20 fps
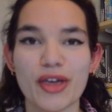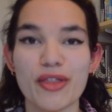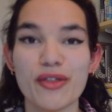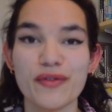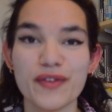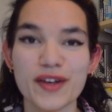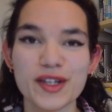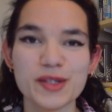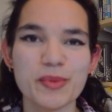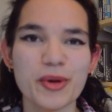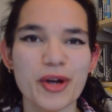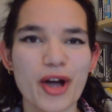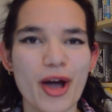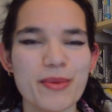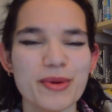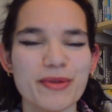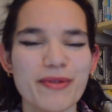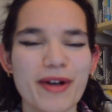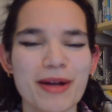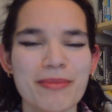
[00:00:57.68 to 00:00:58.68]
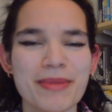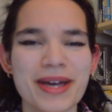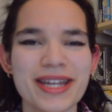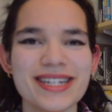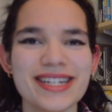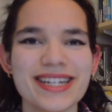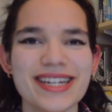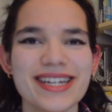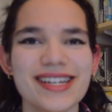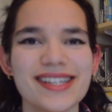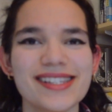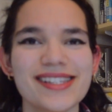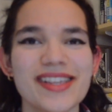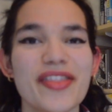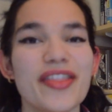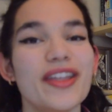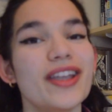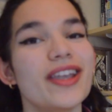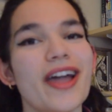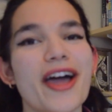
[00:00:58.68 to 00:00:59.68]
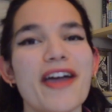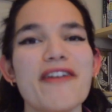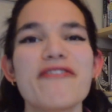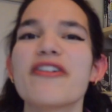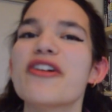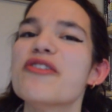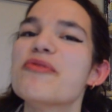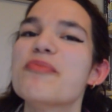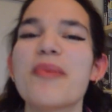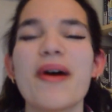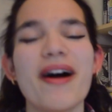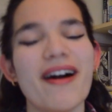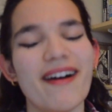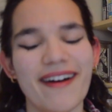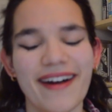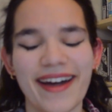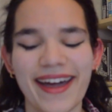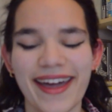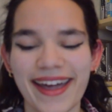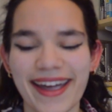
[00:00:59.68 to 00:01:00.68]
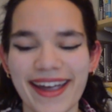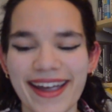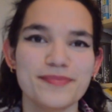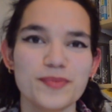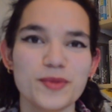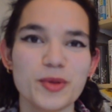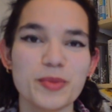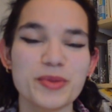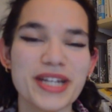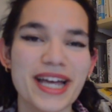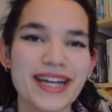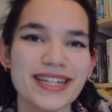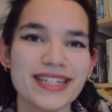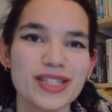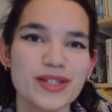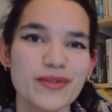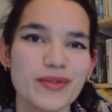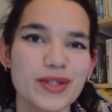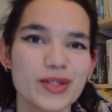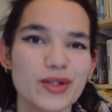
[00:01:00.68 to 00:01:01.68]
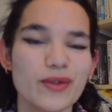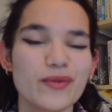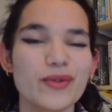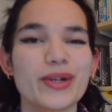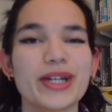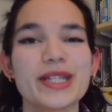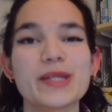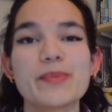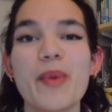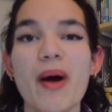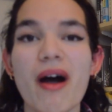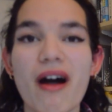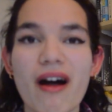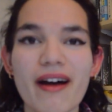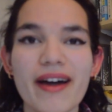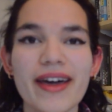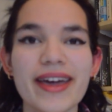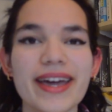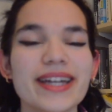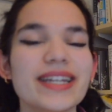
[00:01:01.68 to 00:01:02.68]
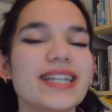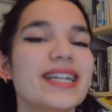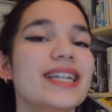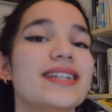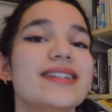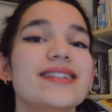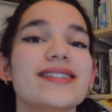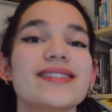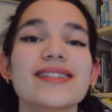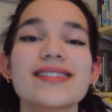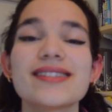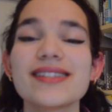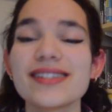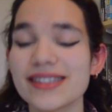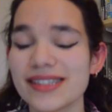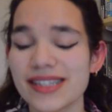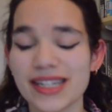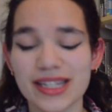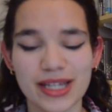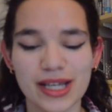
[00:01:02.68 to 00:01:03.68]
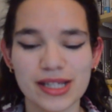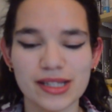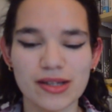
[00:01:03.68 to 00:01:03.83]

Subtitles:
The first book I'm going to recommend is The Life of Pi. The protagonist of this novel is Pi, and he's 16 years